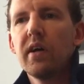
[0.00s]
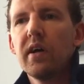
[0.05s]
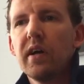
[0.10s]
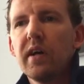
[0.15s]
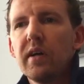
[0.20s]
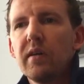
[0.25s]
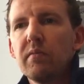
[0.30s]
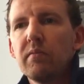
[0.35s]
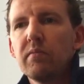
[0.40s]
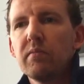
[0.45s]

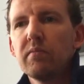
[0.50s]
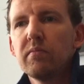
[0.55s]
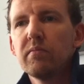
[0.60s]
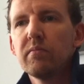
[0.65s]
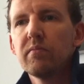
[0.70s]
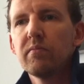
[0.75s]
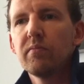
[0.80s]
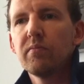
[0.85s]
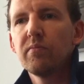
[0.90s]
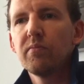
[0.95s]
Um,
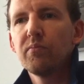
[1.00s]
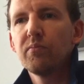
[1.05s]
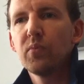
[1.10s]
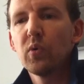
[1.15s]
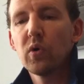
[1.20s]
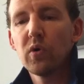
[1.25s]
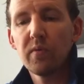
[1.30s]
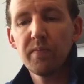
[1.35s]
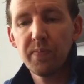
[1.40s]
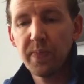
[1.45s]

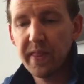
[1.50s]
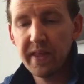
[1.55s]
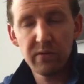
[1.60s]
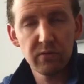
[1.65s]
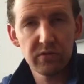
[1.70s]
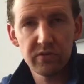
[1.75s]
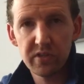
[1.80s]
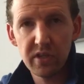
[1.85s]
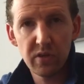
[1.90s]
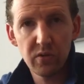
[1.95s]
but it
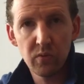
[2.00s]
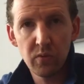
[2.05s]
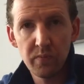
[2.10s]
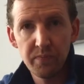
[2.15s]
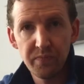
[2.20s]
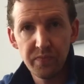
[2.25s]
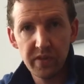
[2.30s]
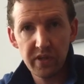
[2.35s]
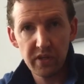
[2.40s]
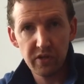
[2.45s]
was still,
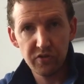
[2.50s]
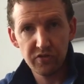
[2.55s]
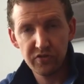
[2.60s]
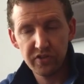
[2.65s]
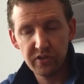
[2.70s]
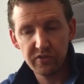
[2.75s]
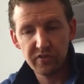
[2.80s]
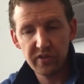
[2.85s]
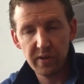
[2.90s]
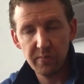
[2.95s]
you could
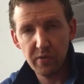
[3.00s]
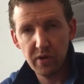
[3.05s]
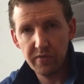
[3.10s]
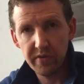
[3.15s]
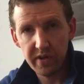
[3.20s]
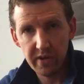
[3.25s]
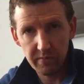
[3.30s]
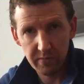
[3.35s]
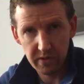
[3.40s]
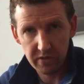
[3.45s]
still see it
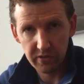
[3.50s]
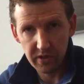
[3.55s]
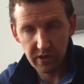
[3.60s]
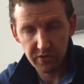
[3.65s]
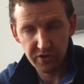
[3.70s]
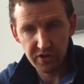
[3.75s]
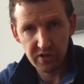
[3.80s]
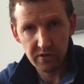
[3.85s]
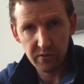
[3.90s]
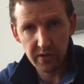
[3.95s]
moving. I'm going to,
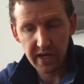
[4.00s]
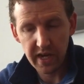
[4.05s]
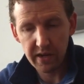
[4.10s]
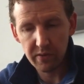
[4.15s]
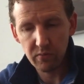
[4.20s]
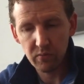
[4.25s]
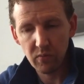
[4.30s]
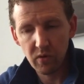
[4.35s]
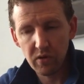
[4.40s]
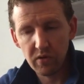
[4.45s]
I'll show you
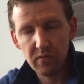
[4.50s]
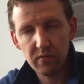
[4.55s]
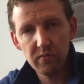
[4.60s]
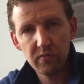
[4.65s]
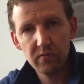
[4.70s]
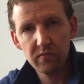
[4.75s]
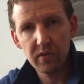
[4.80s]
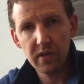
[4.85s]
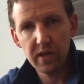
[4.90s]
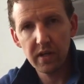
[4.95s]
again what,
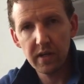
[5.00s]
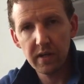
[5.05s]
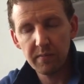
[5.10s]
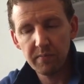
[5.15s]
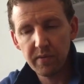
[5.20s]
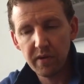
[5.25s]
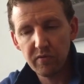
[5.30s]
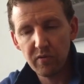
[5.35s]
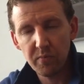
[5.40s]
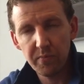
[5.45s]

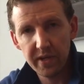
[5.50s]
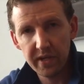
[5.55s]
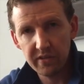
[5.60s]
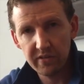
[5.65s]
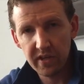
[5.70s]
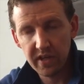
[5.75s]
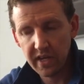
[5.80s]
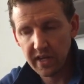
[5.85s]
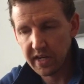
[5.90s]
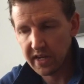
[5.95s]
um, I'll
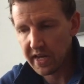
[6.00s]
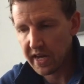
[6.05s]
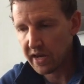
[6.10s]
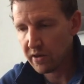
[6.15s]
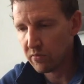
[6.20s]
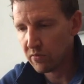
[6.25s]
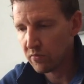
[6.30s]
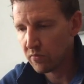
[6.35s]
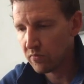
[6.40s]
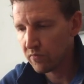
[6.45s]
repeat it here
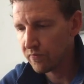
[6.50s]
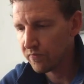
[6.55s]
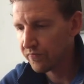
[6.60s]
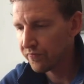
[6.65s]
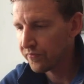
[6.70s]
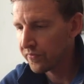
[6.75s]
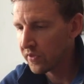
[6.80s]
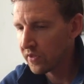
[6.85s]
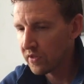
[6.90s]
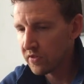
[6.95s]
now
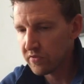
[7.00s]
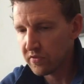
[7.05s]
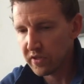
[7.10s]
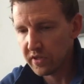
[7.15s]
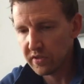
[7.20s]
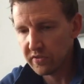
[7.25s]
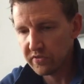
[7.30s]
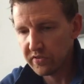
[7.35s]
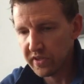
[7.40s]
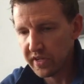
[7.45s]
so
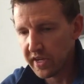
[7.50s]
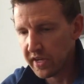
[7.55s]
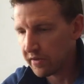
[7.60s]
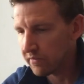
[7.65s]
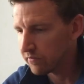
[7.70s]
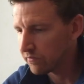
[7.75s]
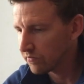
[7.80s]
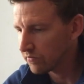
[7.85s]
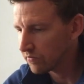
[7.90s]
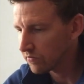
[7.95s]
you can see
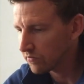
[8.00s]
it.